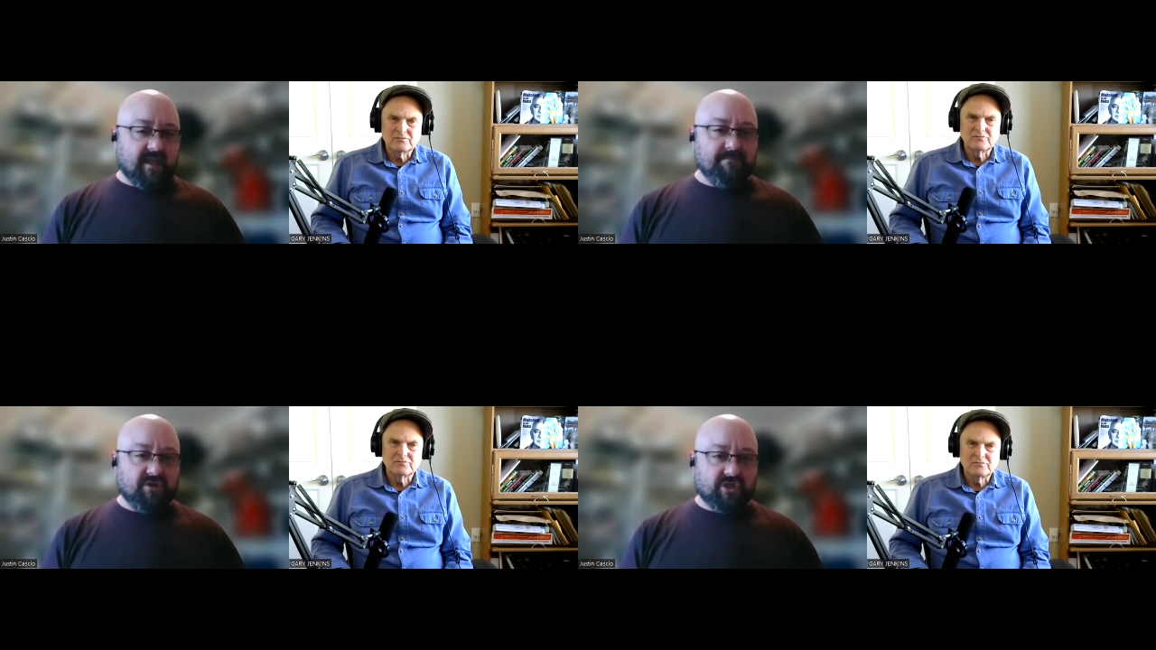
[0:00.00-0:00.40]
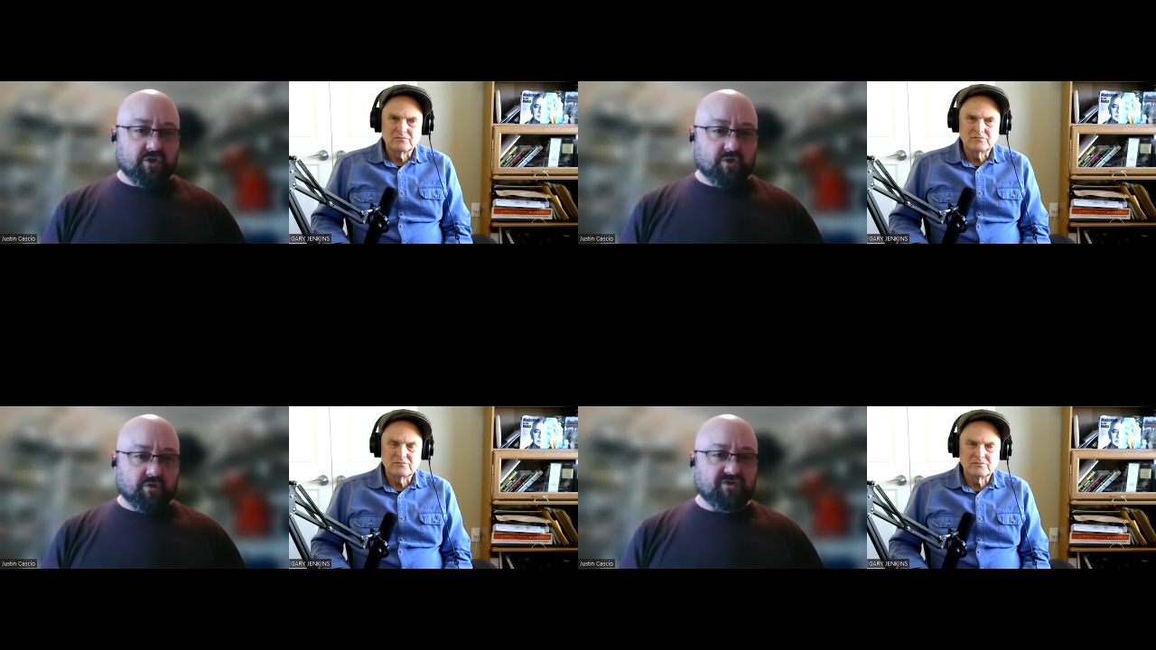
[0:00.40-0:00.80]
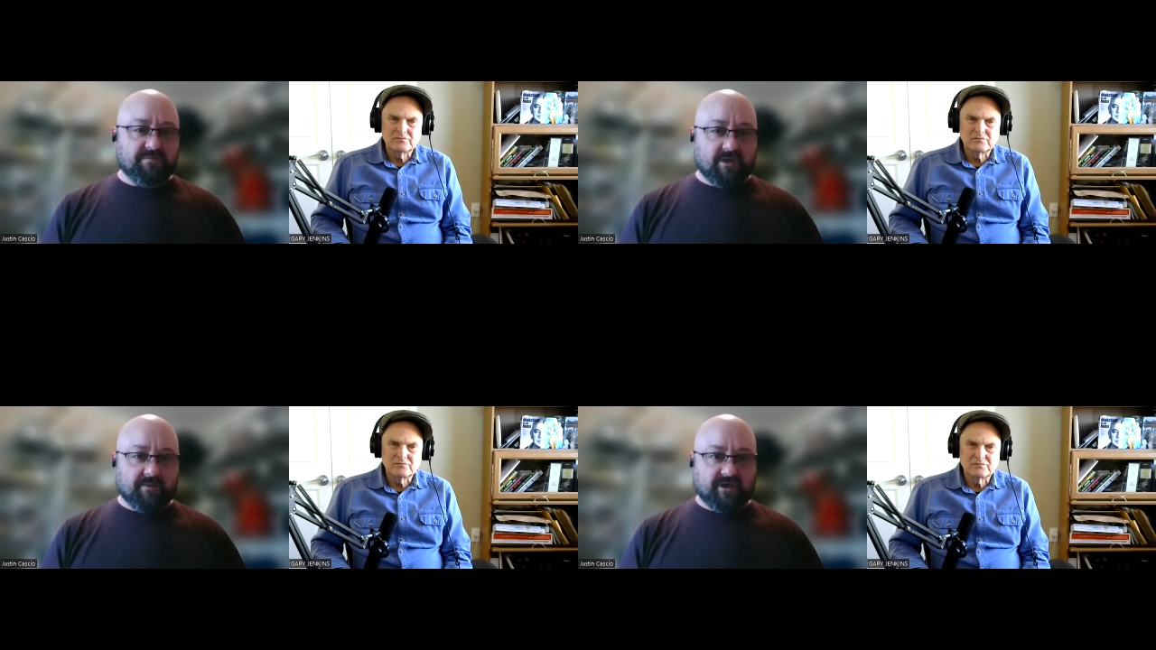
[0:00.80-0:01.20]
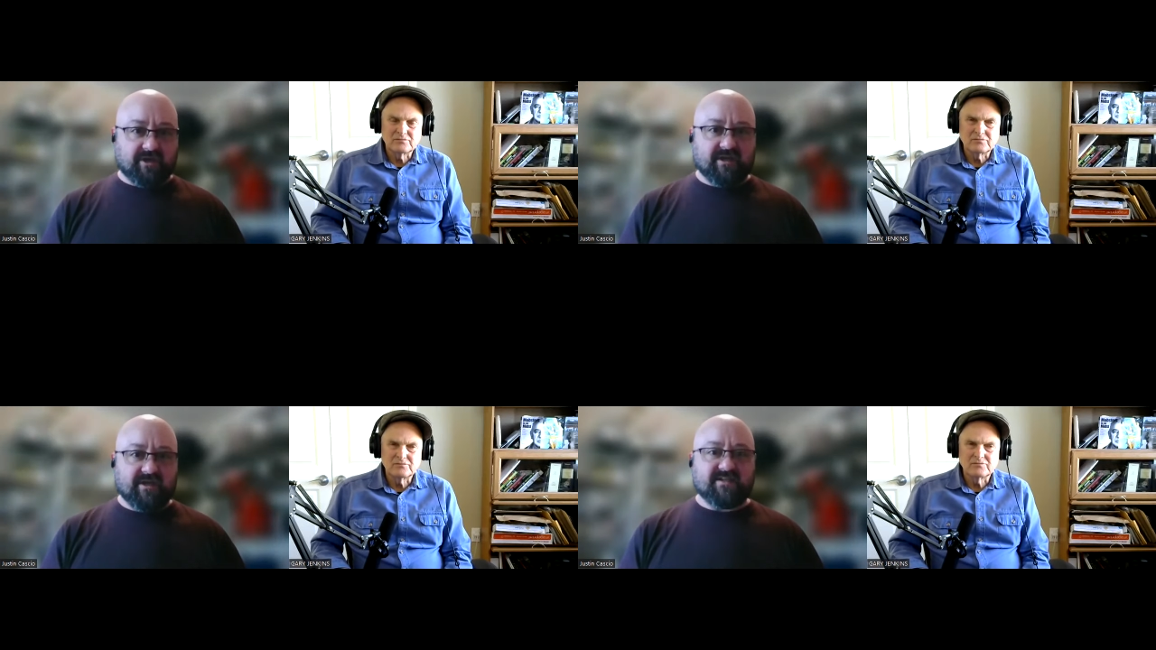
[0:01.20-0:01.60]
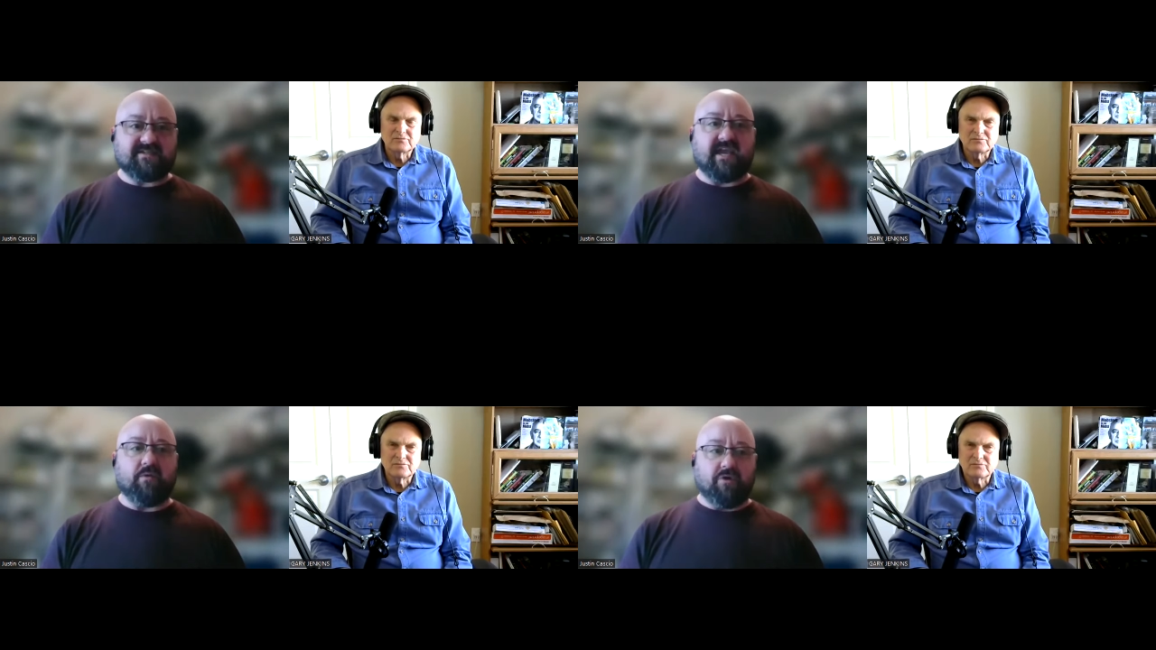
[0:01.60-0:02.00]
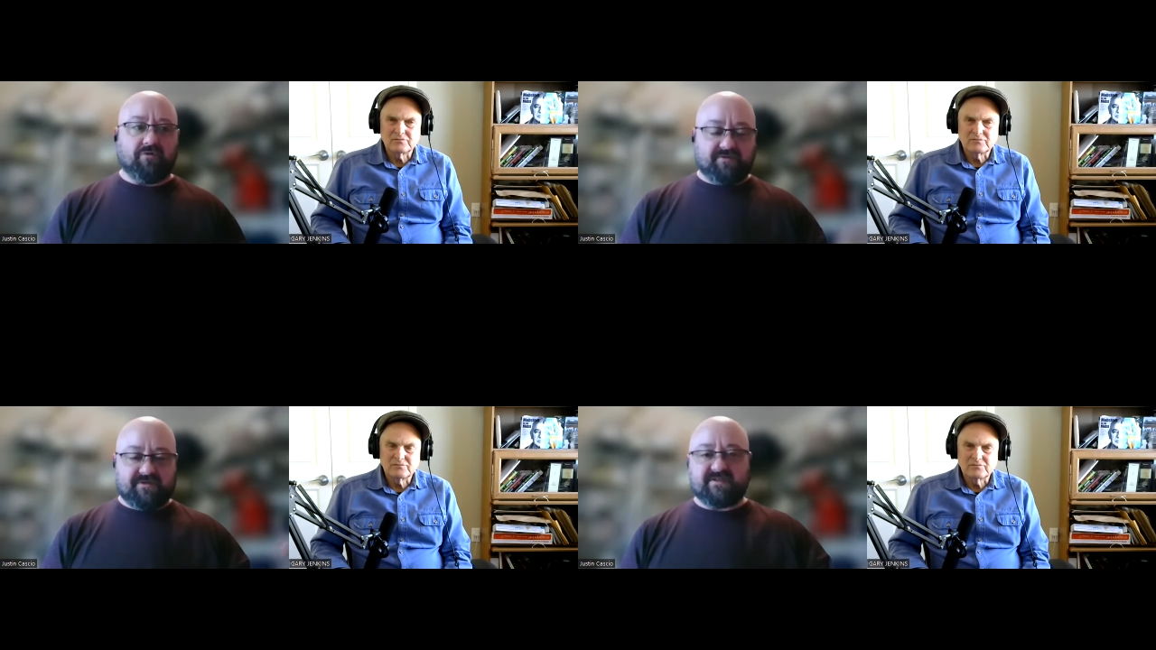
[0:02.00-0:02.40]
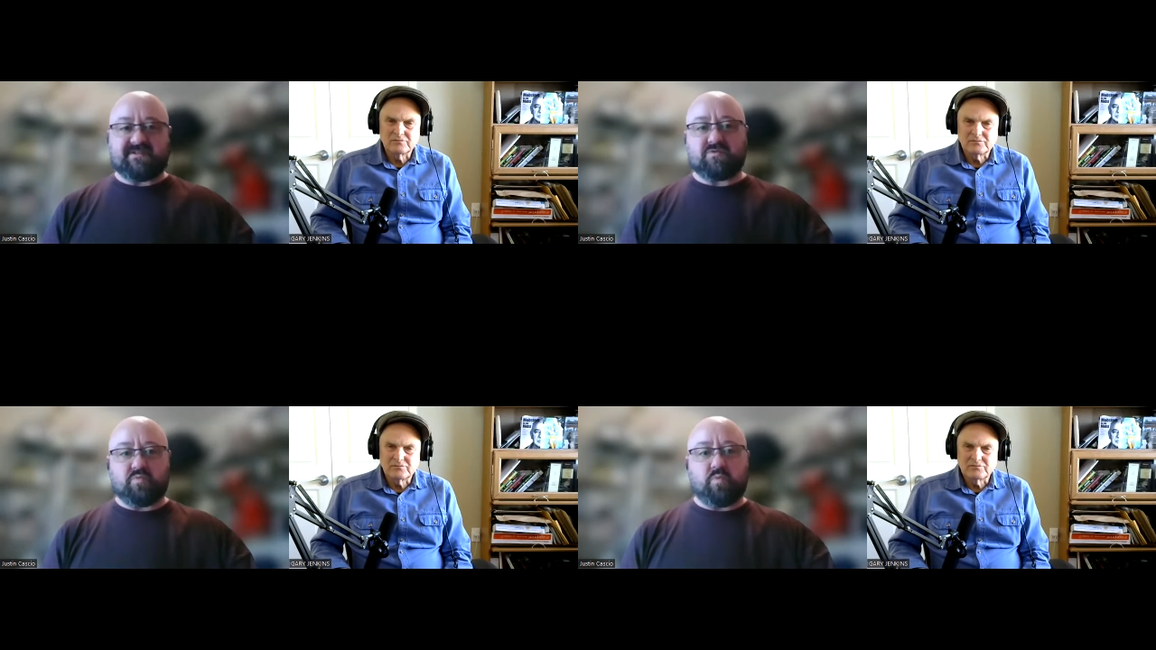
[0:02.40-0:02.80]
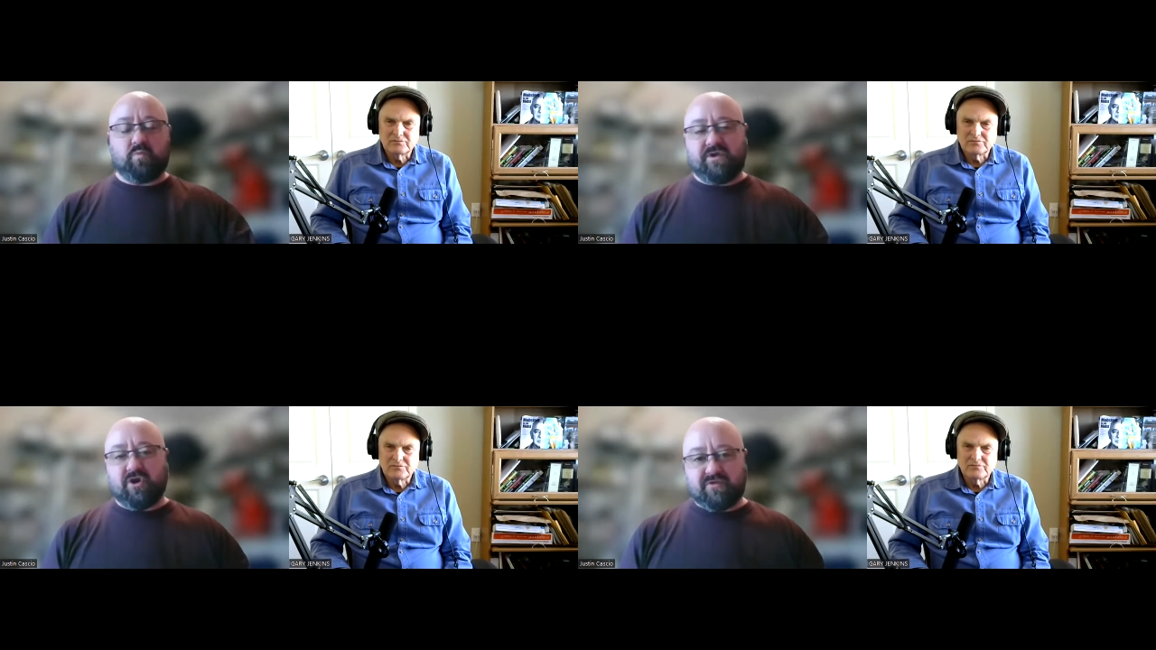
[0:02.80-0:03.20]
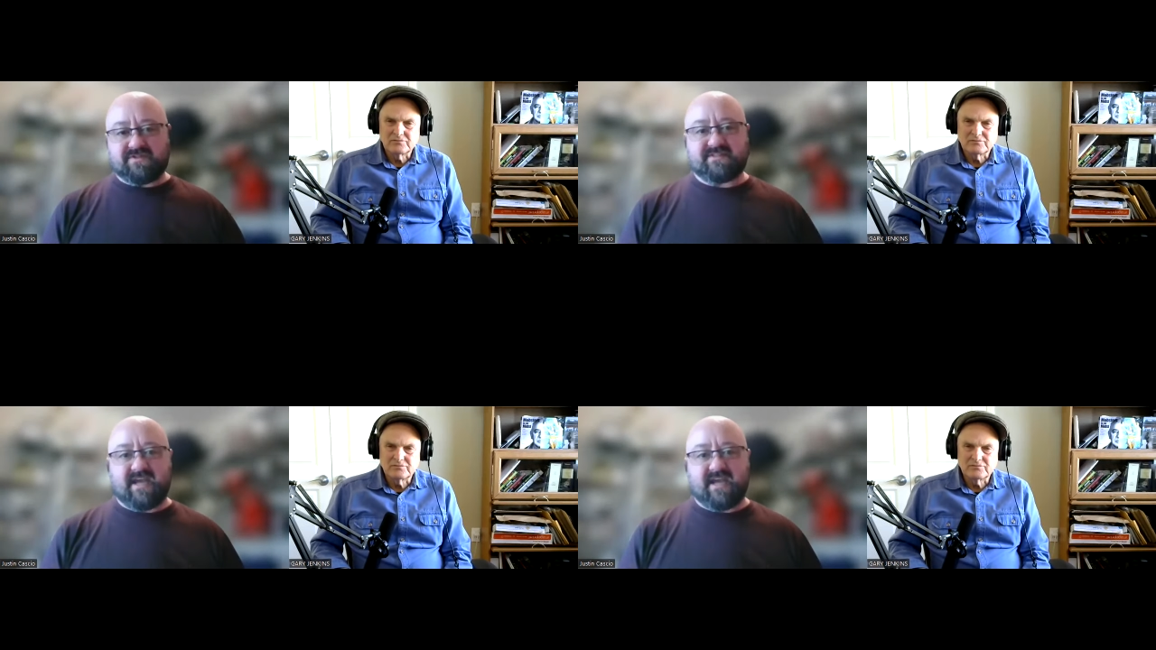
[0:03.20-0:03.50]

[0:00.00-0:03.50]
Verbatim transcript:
Speaker 1: that milieu to be able to say, well, this is, you know, this is